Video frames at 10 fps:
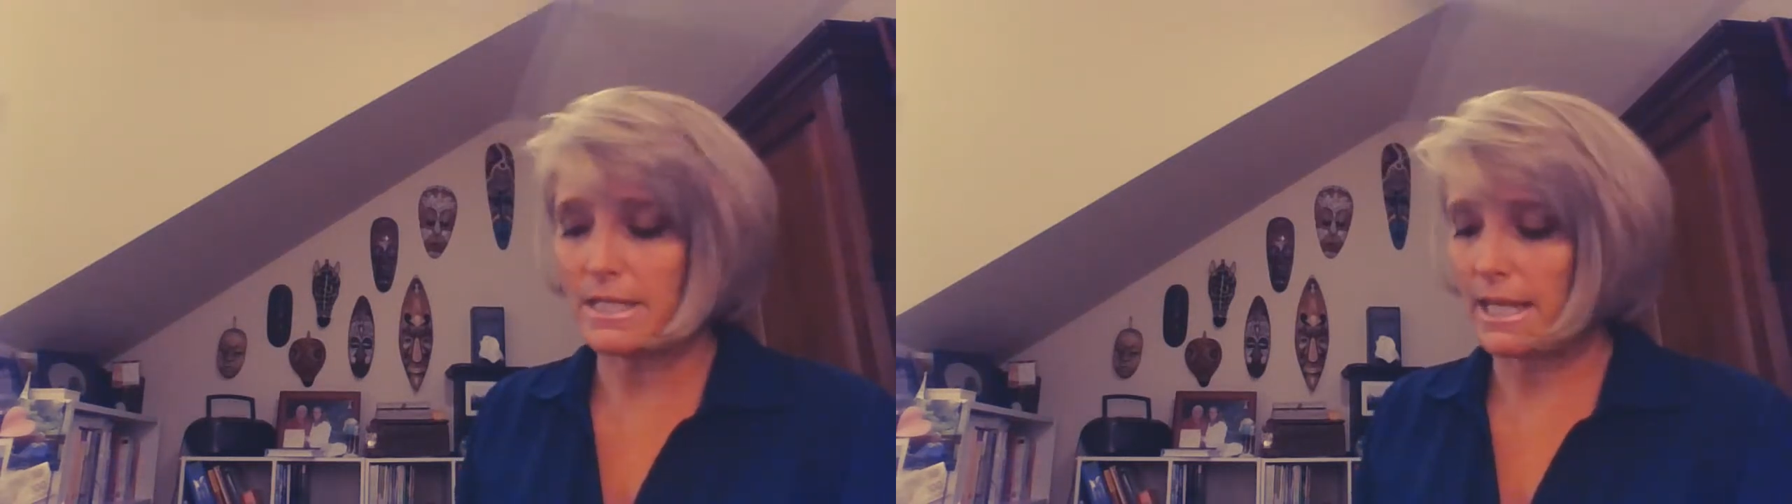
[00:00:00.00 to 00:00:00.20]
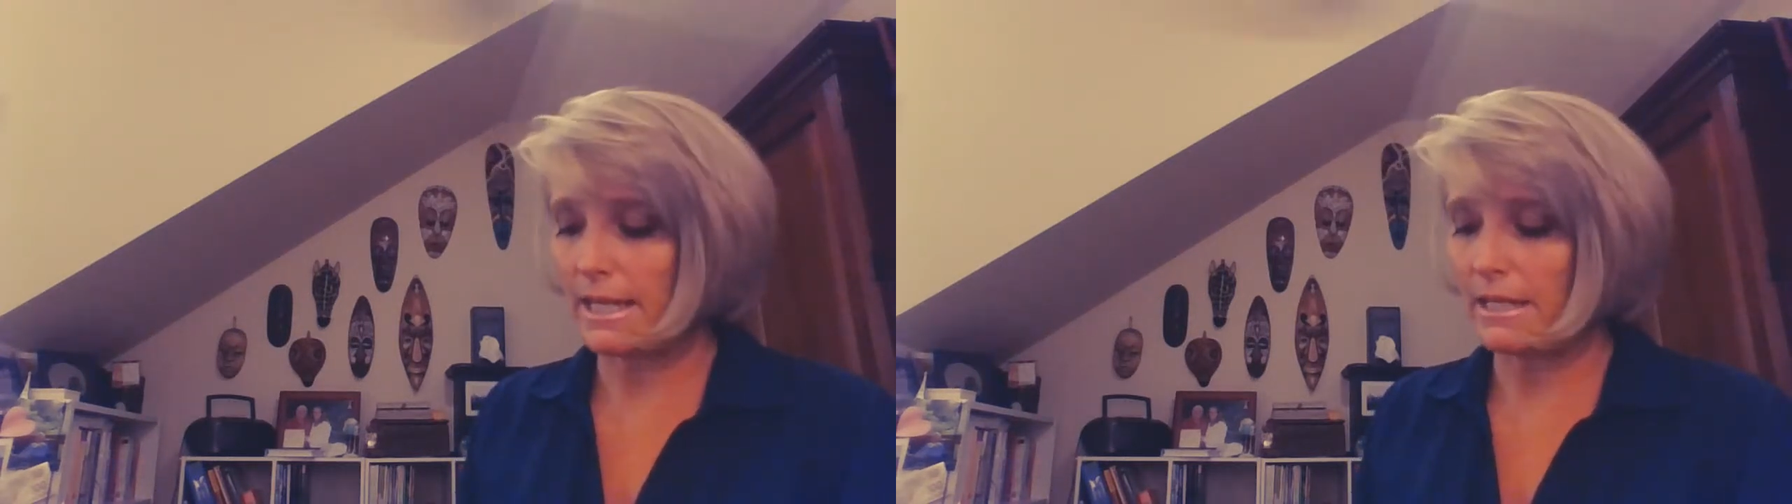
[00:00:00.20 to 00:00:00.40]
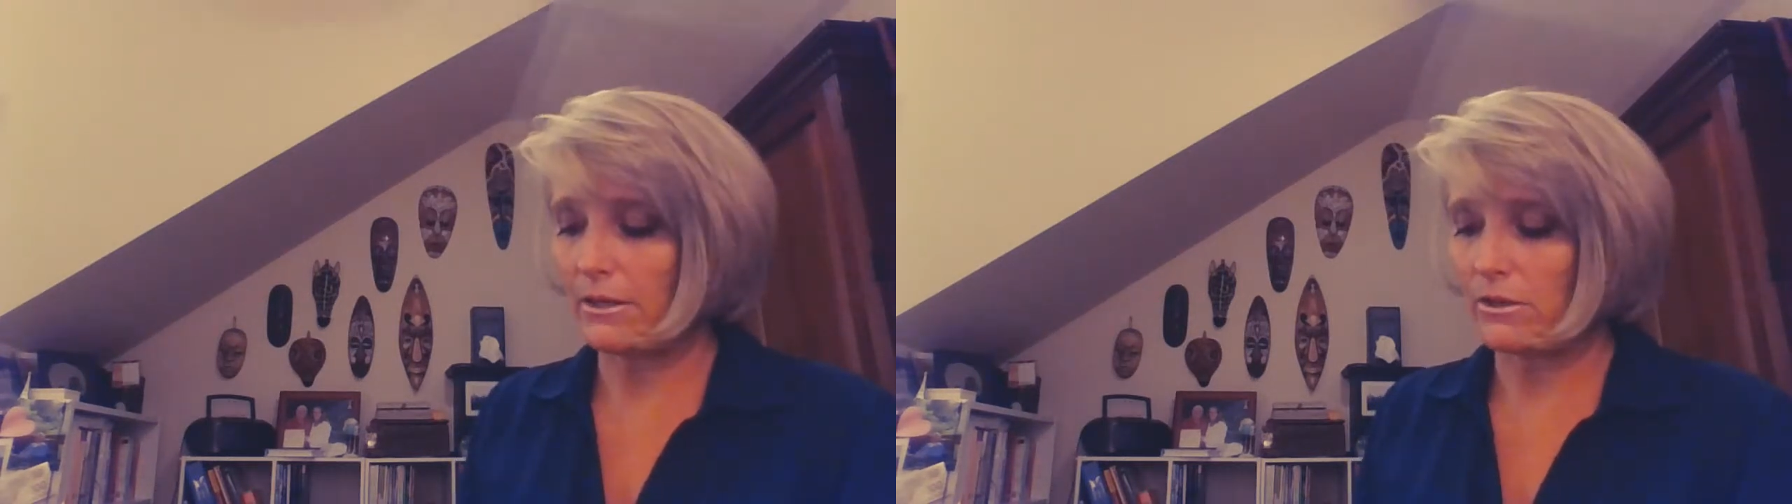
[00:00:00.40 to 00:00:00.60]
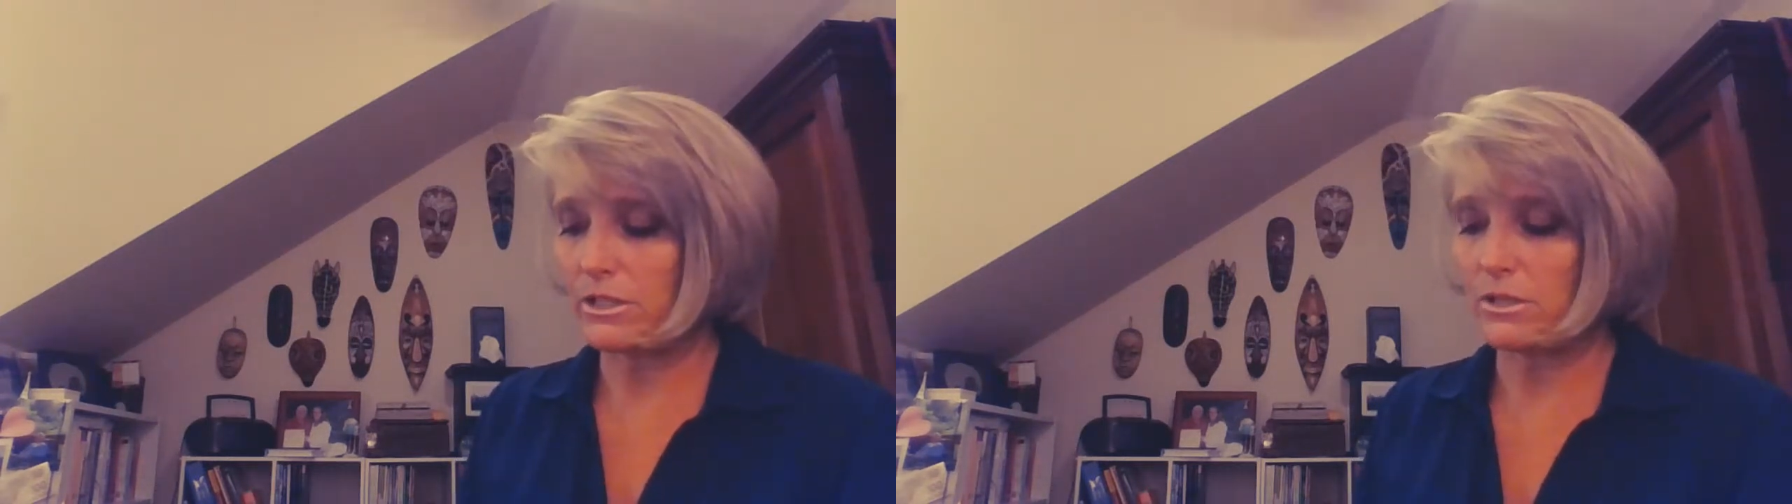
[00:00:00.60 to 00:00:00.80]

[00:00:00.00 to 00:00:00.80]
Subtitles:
tailor